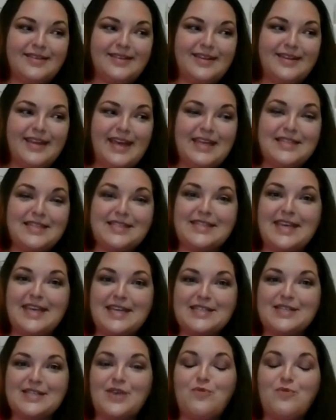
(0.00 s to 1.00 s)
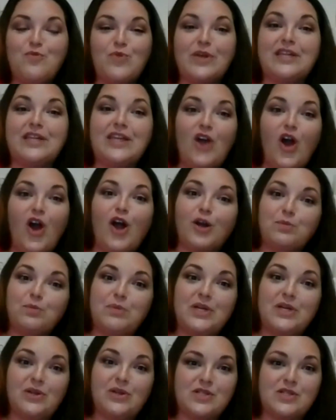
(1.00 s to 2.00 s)
it's a really hard
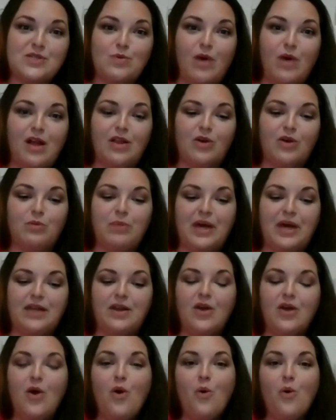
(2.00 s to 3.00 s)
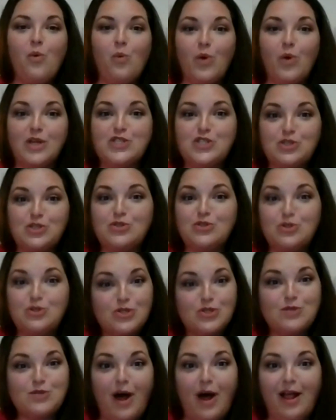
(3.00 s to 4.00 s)
pill to swallow, but once you do
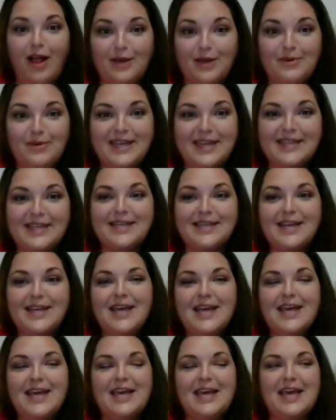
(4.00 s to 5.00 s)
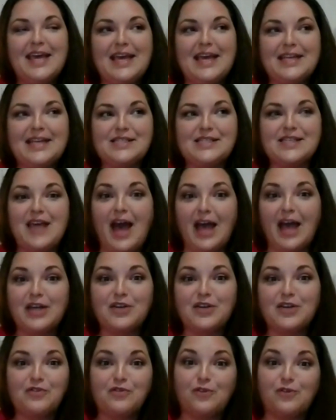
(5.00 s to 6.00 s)
swallow it, it's kind
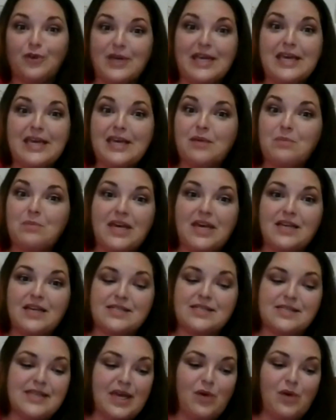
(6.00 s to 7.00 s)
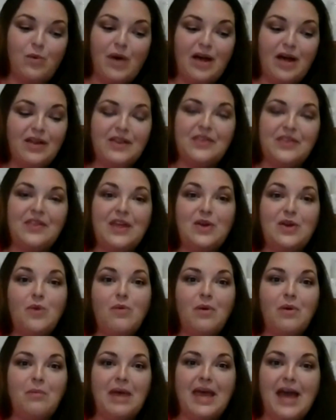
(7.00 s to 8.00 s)
of freeing, because it's like, well, they don't
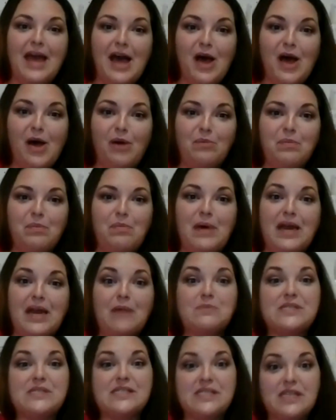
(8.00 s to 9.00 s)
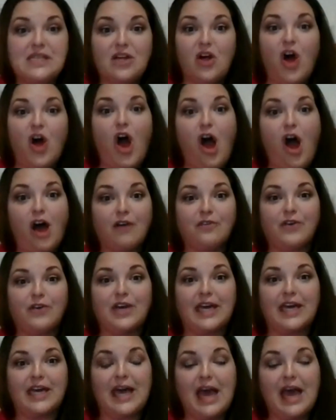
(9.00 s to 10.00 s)
want my help, but I'm still
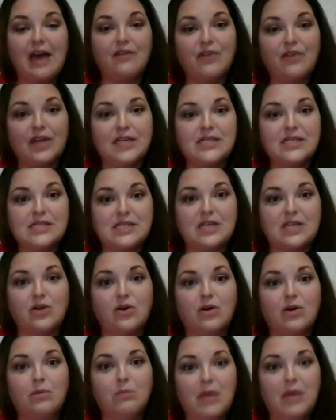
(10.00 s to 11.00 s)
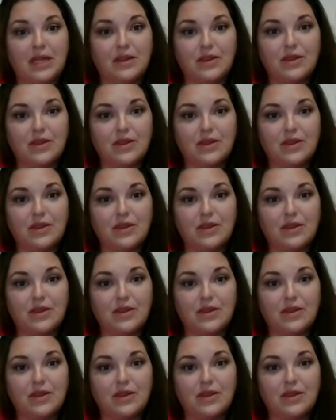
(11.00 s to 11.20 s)
offering it every single month.